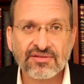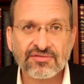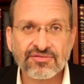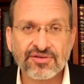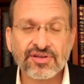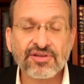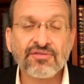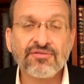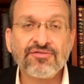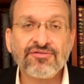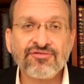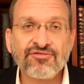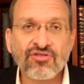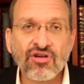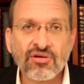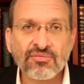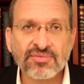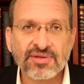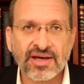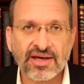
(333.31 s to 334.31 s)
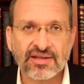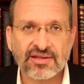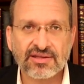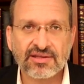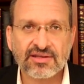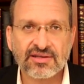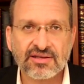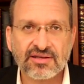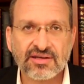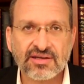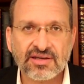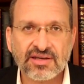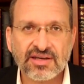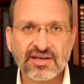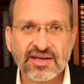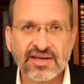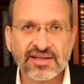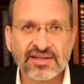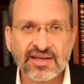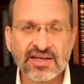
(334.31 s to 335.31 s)
freedom from death.
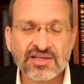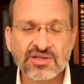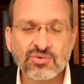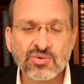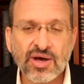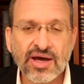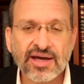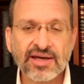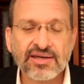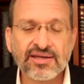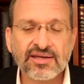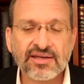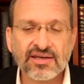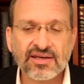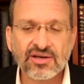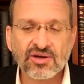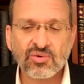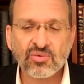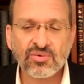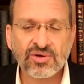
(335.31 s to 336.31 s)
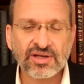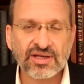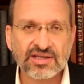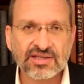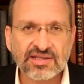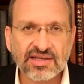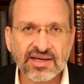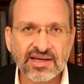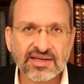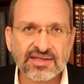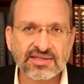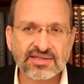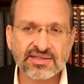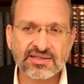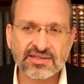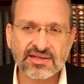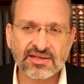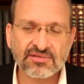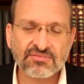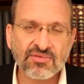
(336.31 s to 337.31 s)
And that's why when it
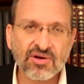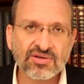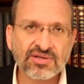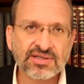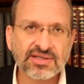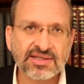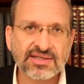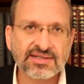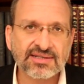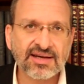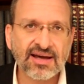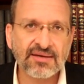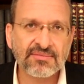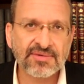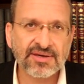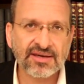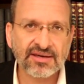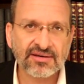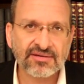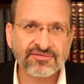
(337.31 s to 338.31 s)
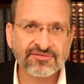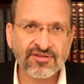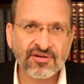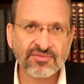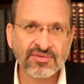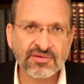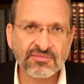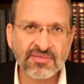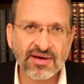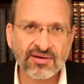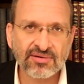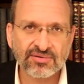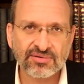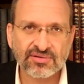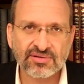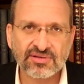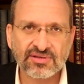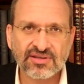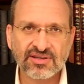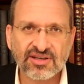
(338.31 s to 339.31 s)
says that Moses is coming from the
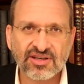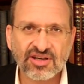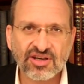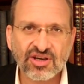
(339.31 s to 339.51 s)
mount